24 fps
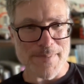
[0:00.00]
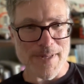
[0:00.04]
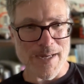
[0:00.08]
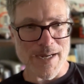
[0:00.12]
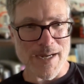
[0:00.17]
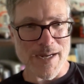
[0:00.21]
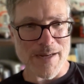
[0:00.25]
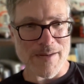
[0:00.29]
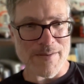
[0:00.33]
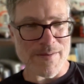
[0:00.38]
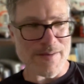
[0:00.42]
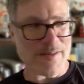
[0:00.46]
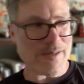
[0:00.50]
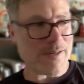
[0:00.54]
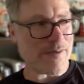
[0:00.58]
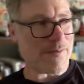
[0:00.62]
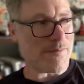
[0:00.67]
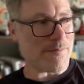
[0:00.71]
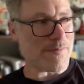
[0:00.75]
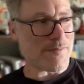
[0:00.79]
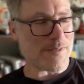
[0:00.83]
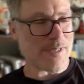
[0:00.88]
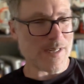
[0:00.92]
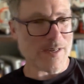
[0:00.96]

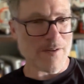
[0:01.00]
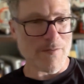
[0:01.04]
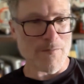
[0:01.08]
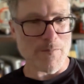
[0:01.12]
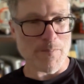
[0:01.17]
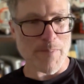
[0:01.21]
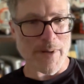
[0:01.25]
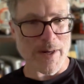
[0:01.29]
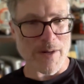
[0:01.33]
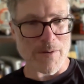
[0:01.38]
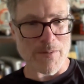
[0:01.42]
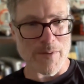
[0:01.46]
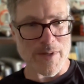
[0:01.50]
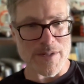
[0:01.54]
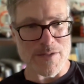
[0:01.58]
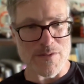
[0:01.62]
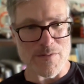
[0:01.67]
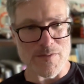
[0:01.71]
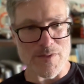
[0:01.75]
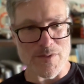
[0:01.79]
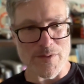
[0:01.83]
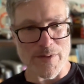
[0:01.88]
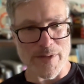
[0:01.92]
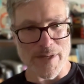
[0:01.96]
and think of better ways
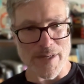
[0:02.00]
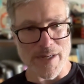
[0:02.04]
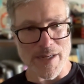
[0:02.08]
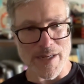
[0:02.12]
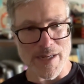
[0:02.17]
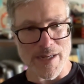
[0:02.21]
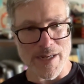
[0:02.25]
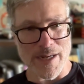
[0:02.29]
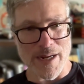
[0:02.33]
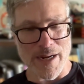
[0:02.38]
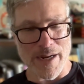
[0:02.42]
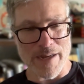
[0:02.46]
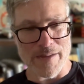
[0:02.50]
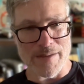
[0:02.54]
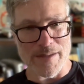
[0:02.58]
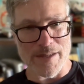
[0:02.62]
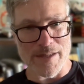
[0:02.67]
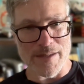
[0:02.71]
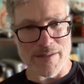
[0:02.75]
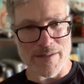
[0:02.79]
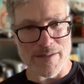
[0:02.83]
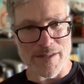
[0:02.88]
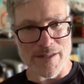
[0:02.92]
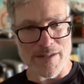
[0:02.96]
of doing it. And I
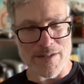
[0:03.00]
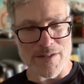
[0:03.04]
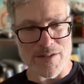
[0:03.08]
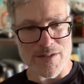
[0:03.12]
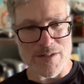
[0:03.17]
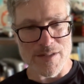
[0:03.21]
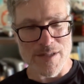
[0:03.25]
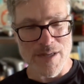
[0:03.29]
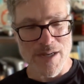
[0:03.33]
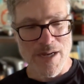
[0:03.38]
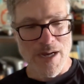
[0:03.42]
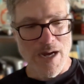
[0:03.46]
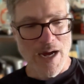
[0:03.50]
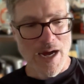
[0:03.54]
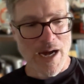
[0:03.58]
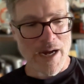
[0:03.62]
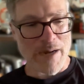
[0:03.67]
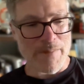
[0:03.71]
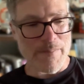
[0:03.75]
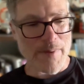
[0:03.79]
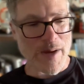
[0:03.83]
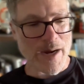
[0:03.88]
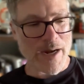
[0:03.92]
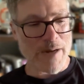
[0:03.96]
think
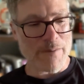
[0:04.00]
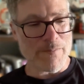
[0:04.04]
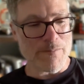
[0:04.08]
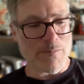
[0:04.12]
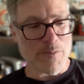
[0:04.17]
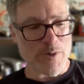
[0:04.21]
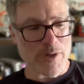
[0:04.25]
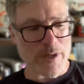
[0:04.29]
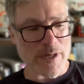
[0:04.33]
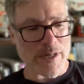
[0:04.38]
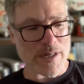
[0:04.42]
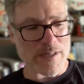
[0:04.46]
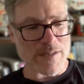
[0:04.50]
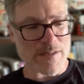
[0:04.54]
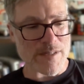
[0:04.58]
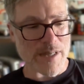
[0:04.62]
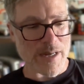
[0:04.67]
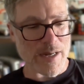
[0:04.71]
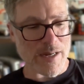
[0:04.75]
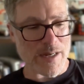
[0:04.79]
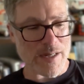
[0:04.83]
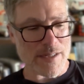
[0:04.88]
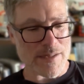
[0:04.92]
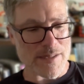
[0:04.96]
I'm really
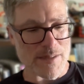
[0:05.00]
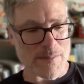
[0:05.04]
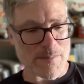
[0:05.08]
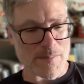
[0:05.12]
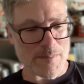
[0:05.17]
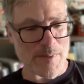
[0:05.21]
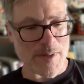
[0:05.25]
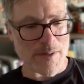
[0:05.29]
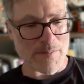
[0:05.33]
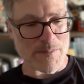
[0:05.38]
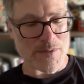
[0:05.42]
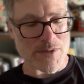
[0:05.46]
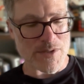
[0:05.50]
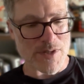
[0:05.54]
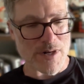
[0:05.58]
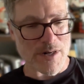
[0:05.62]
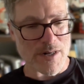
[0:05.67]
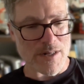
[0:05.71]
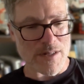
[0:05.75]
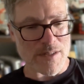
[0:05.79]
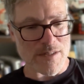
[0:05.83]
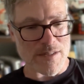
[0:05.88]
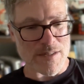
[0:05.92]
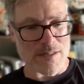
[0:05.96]
exciting as I'm
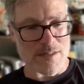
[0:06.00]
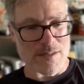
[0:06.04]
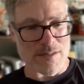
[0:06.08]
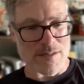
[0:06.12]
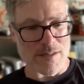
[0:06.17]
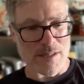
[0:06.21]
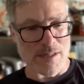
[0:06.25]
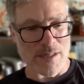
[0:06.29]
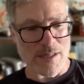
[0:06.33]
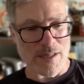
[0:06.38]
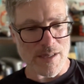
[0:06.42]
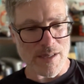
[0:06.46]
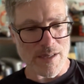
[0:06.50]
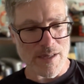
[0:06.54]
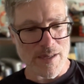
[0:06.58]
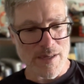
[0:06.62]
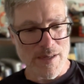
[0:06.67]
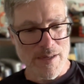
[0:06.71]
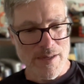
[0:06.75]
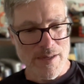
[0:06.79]
starting to see